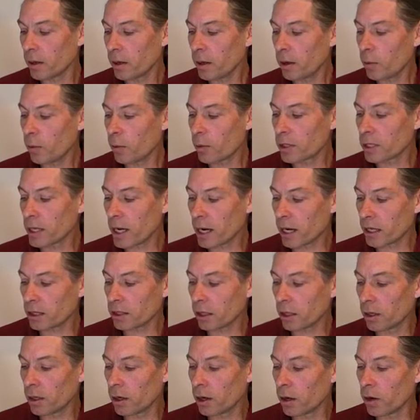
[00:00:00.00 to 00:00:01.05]
which
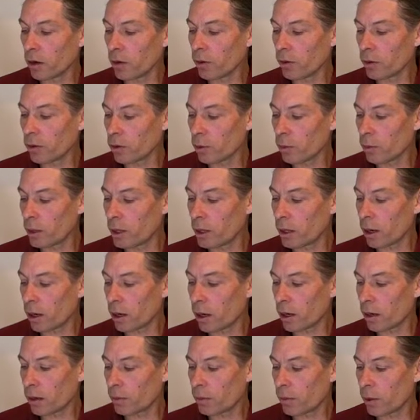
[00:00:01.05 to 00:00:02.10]
actually knows who we
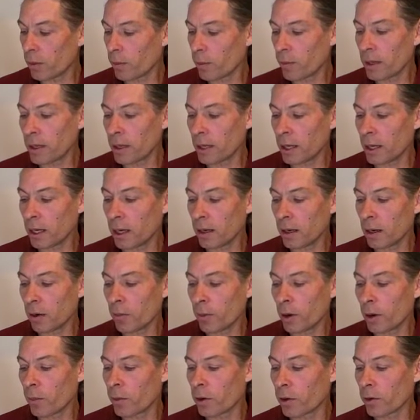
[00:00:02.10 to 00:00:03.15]
are, what we need, and
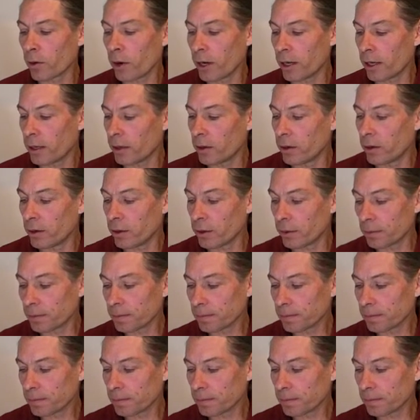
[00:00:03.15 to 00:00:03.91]
what we're ready to do.